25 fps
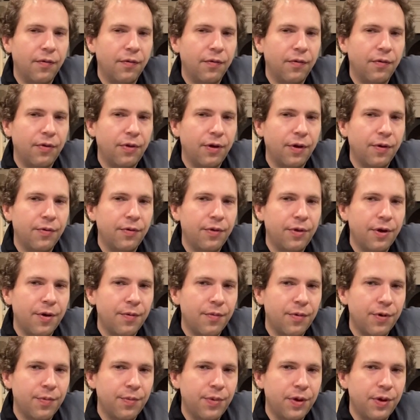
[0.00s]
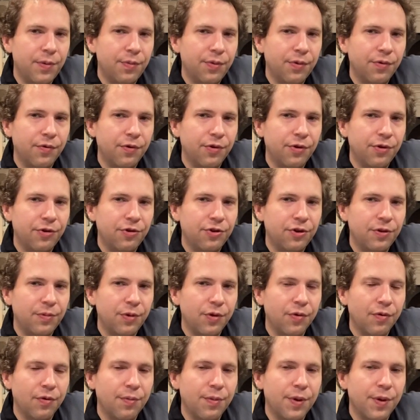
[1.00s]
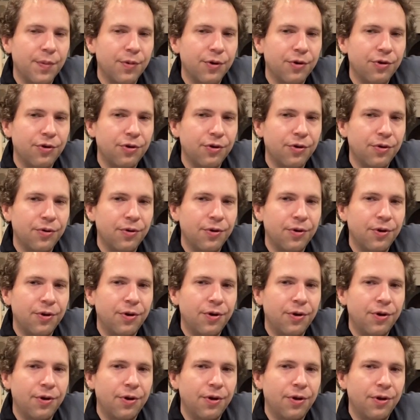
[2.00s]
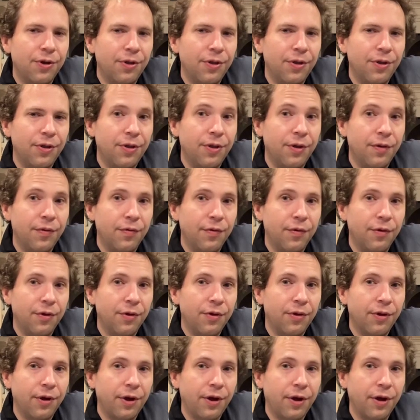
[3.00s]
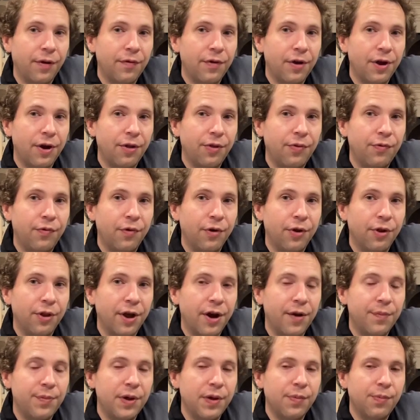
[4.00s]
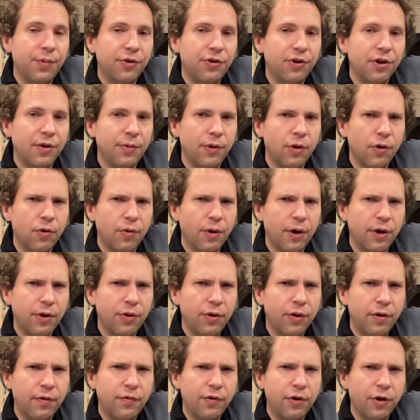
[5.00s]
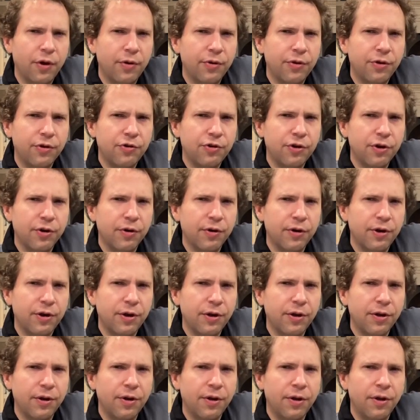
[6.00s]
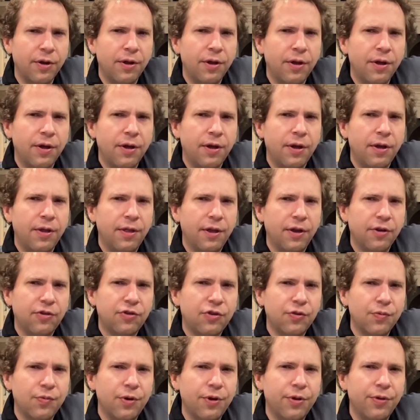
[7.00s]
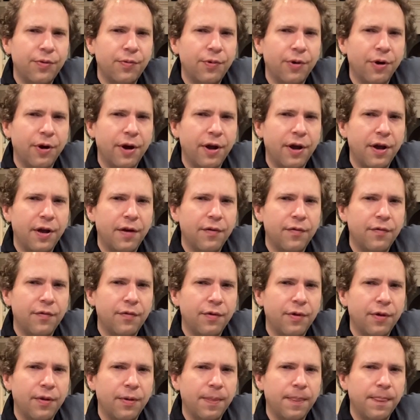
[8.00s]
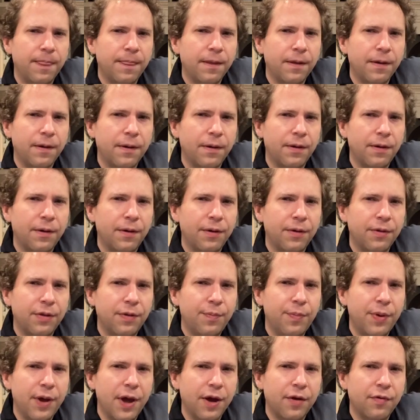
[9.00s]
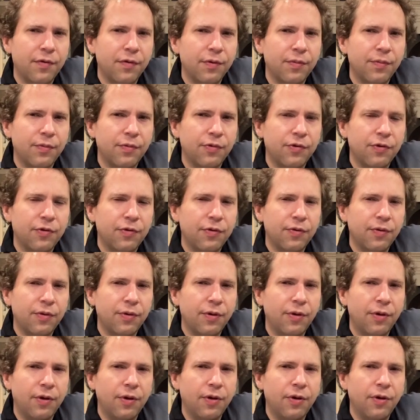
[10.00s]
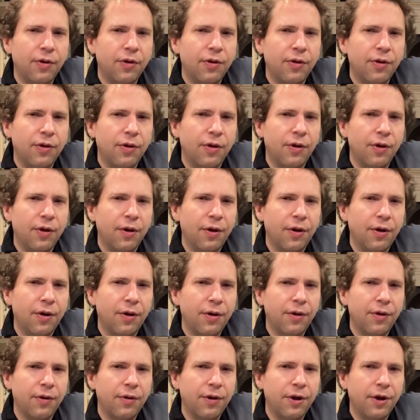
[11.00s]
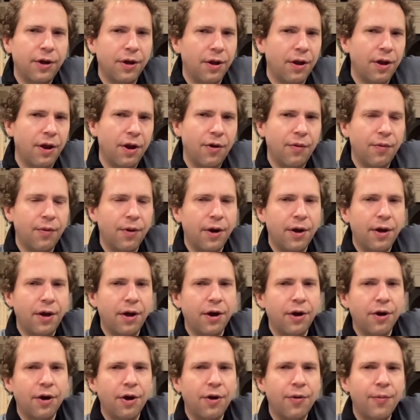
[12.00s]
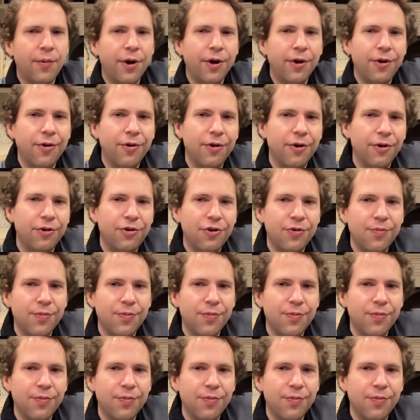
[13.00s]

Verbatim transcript: that that one people really seem to remember too, and that they re- like I've had a real lot of people tell me, oh, I love called the Cherokee, and and that's the one where I have uh, the back rooms. Uh, again, I don't want I don't want to go into too